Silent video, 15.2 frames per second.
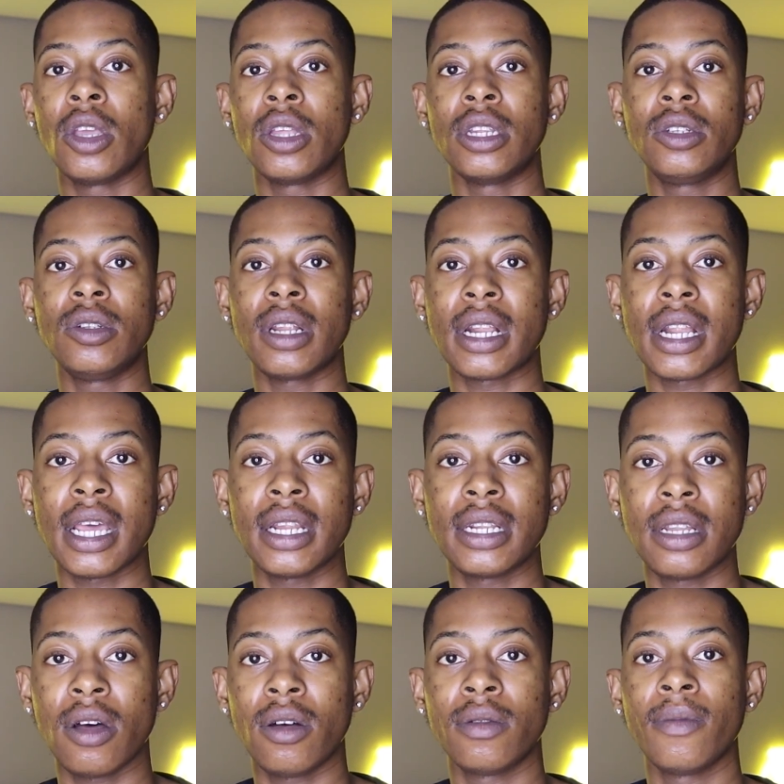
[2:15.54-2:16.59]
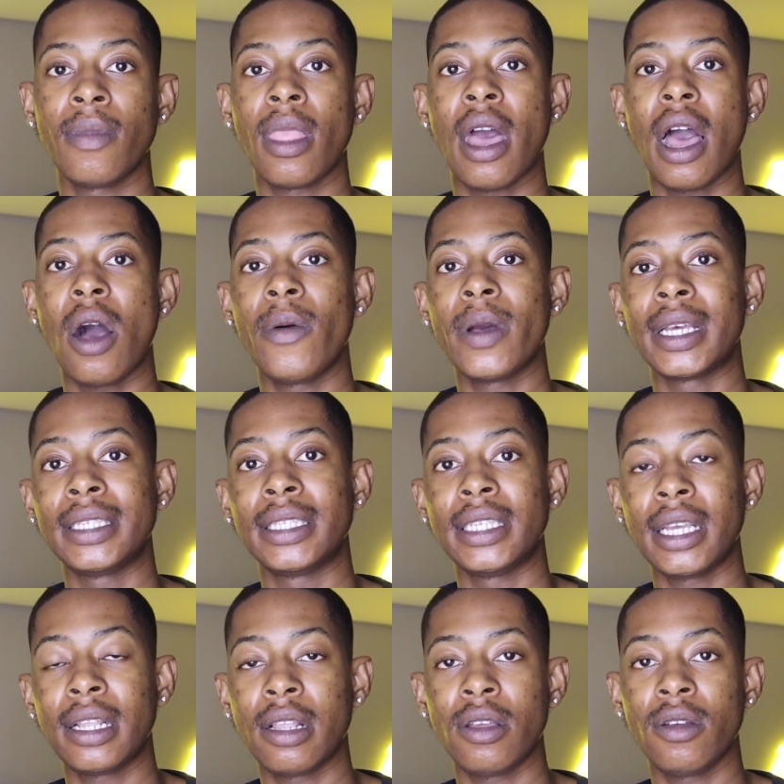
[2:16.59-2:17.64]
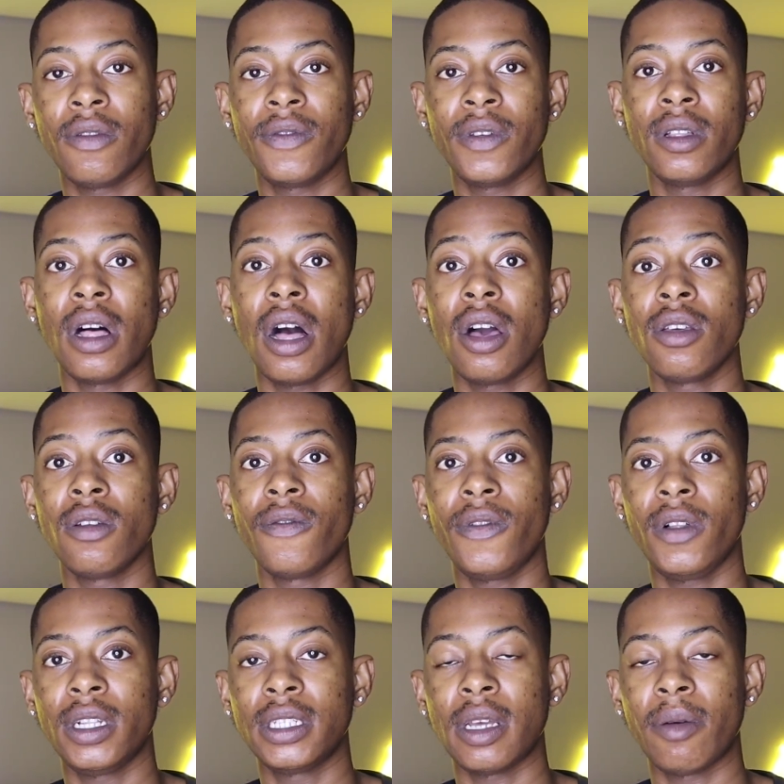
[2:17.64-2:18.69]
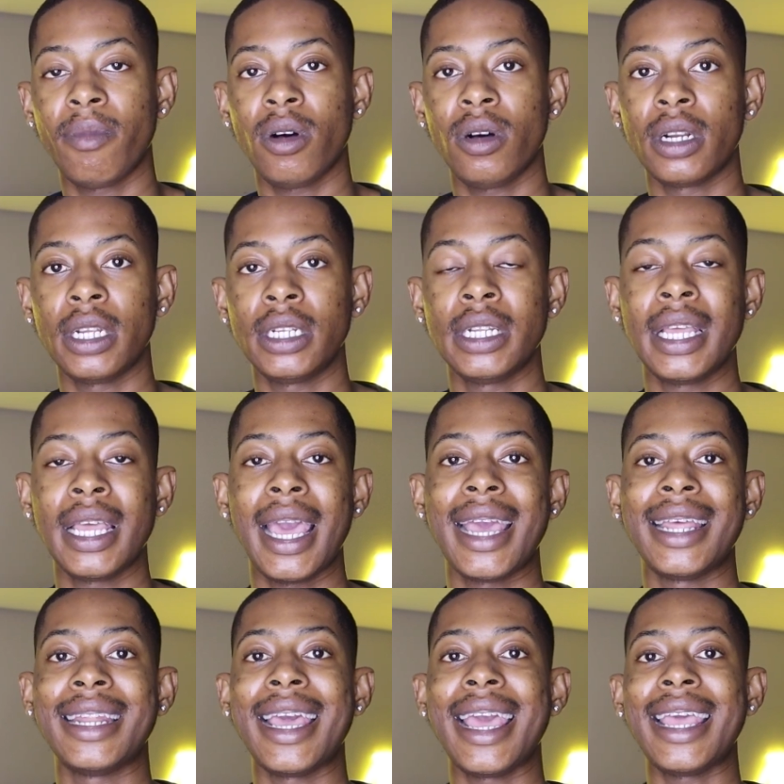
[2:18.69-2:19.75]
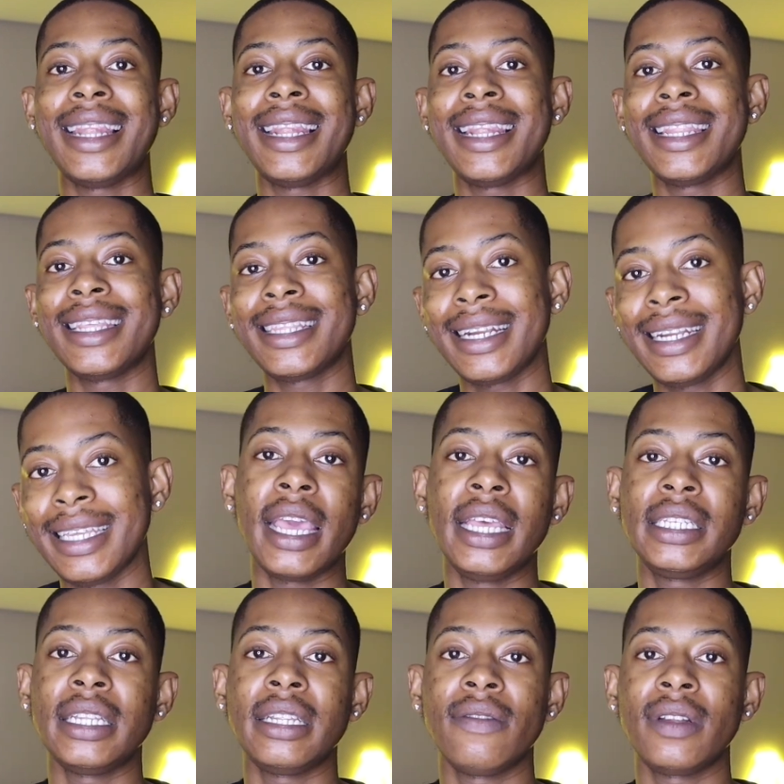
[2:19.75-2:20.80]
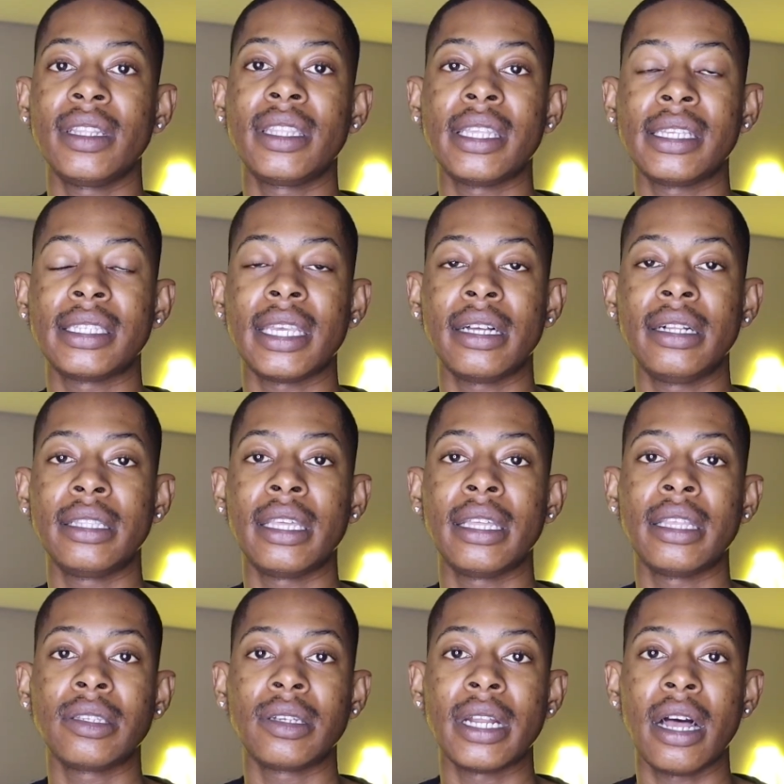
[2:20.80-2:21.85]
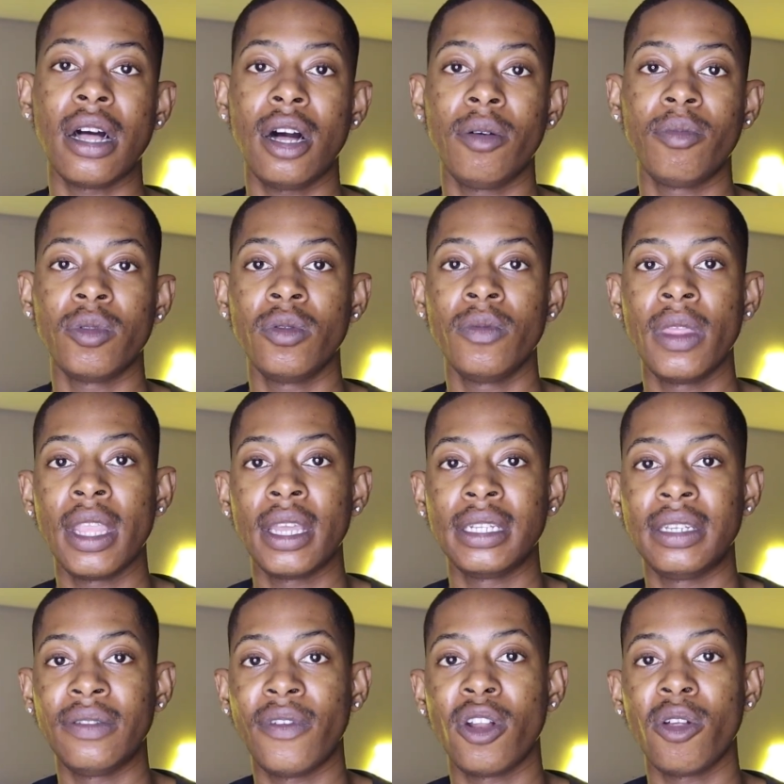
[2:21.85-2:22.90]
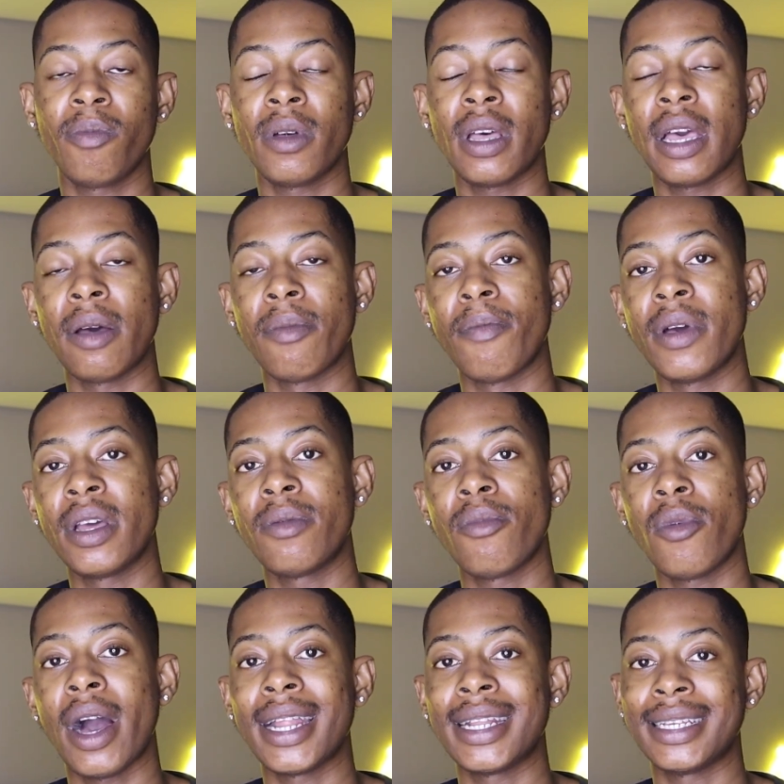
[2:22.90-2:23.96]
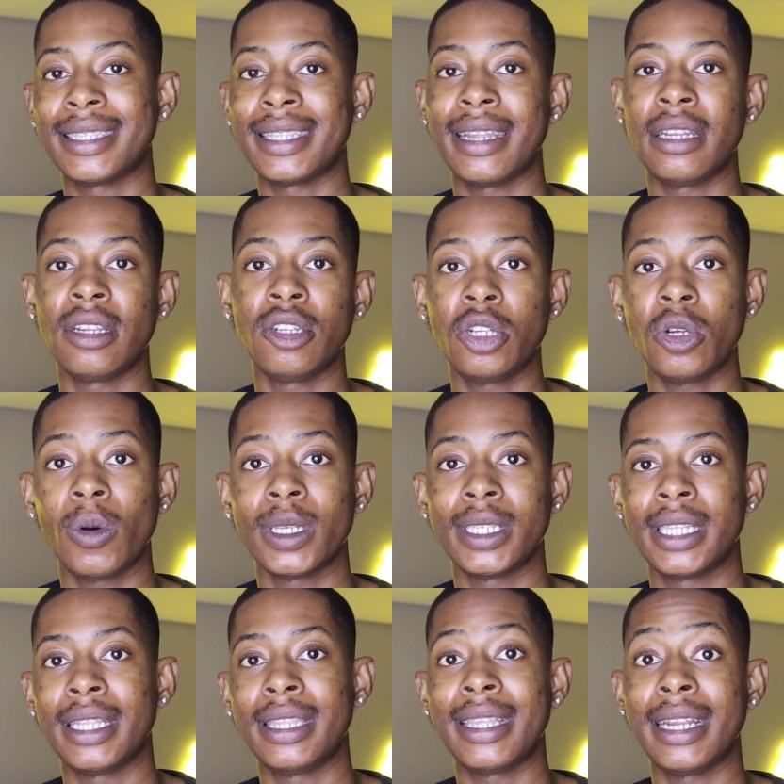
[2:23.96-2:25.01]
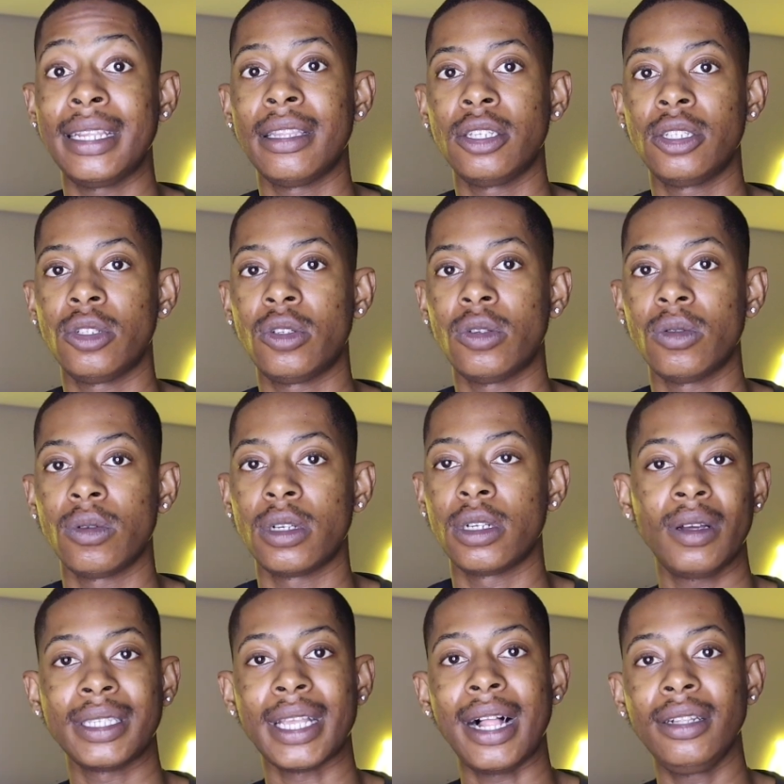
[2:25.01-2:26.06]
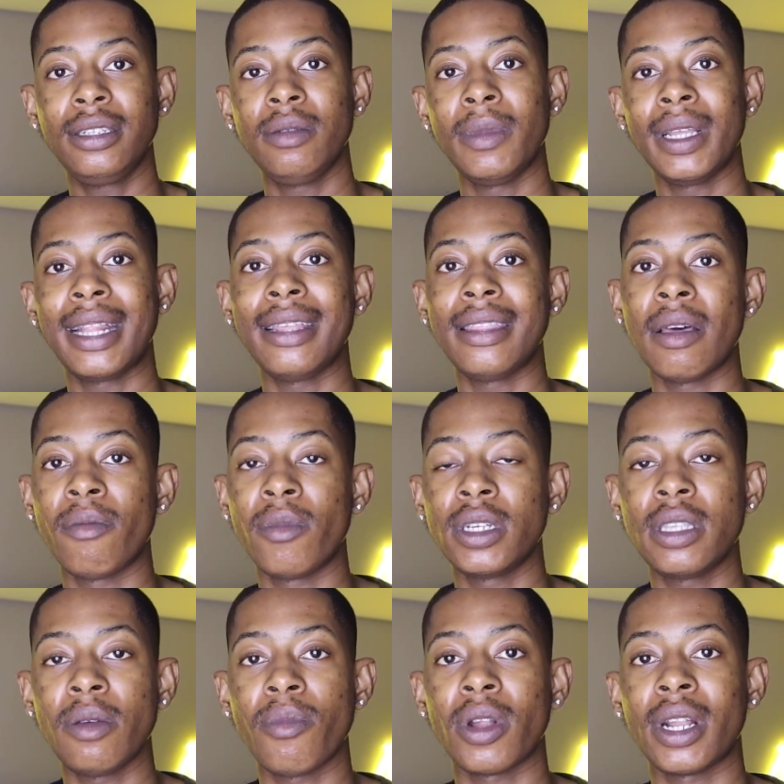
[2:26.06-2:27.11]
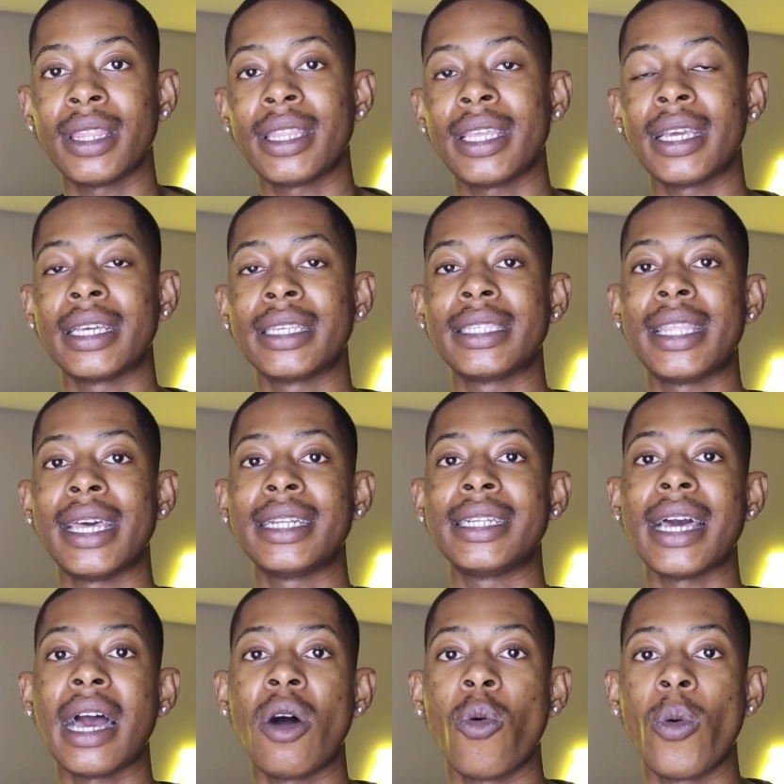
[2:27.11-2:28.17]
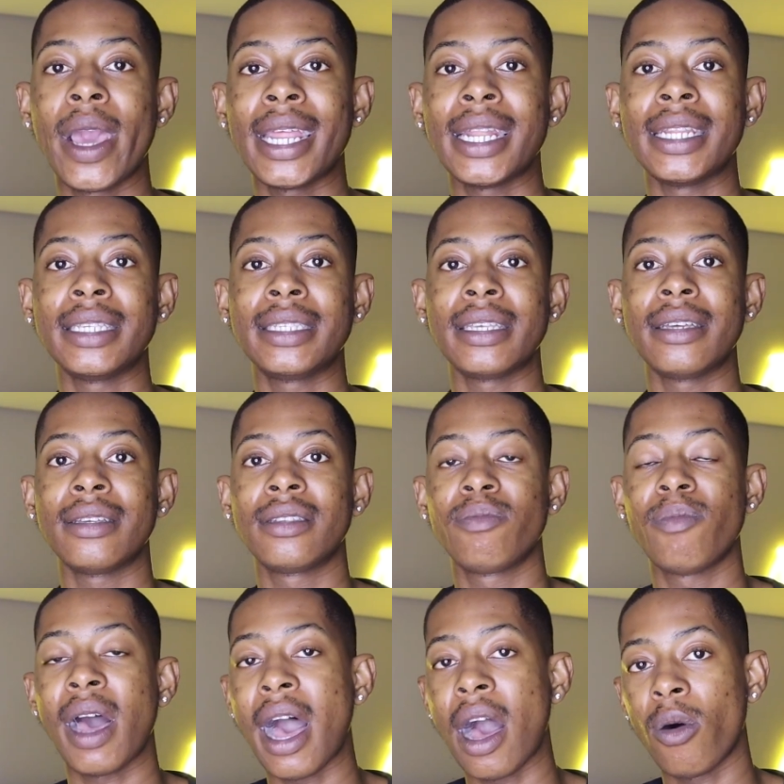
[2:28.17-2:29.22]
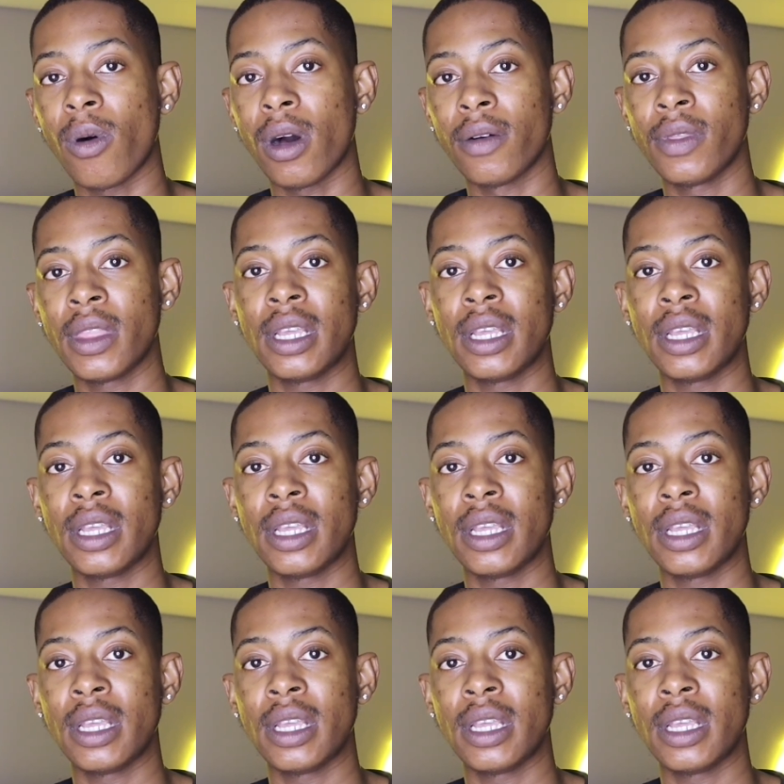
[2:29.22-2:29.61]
you need to write down how exactly you feel, how you felt about it, and literally each and every single thing that's going to help you develop a bit more understanding towards the trade that you took. Because ultimately the most important thing is that awareness is power.